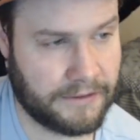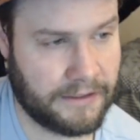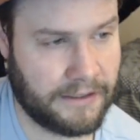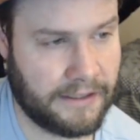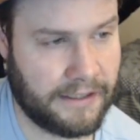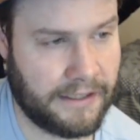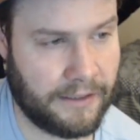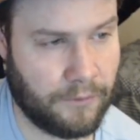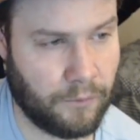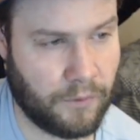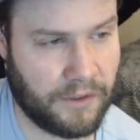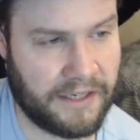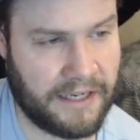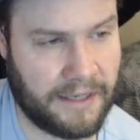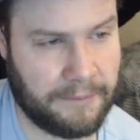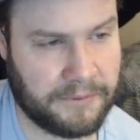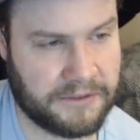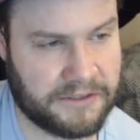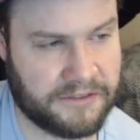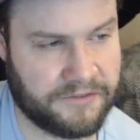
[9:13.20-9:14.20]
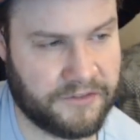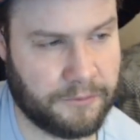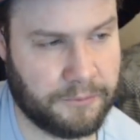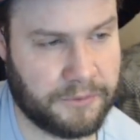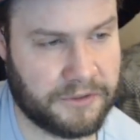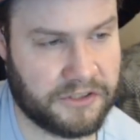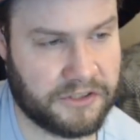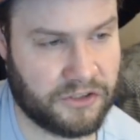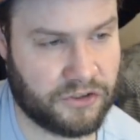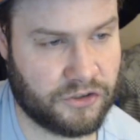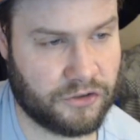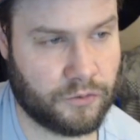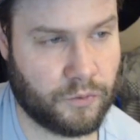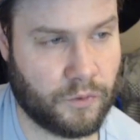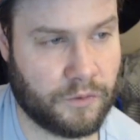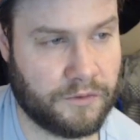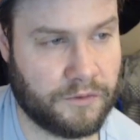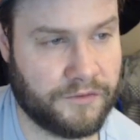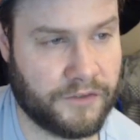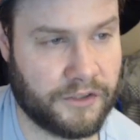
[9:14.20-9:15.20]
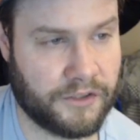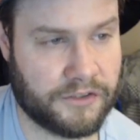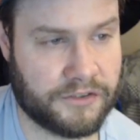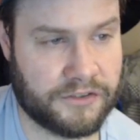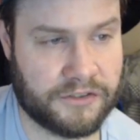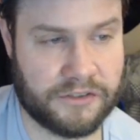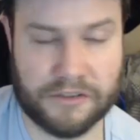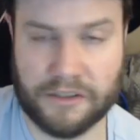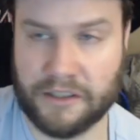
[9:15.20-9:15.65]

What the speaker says: And what happens if the positions were reversed?